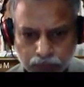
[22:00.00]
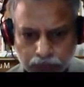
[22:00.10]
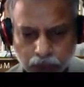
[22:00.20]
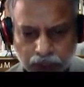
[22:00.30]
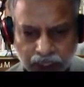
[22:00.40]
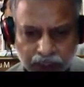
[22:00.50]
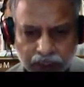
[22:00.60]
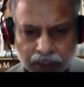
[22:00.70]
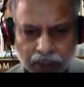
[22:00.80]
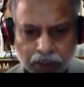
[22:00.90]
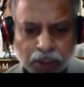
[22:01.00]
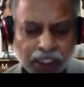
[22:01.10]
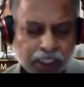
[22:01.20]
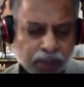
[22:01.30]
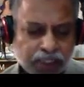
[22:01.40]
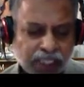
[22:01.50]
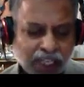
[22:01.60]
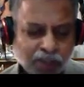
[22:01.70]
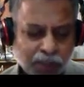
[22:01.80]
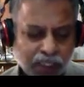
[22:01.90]
Okay, so that is why they
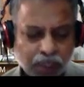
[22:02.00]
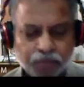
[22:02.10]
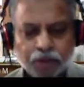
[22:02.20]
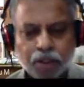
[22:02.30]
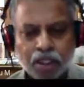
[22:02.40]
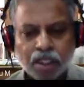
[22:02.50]
have been referred under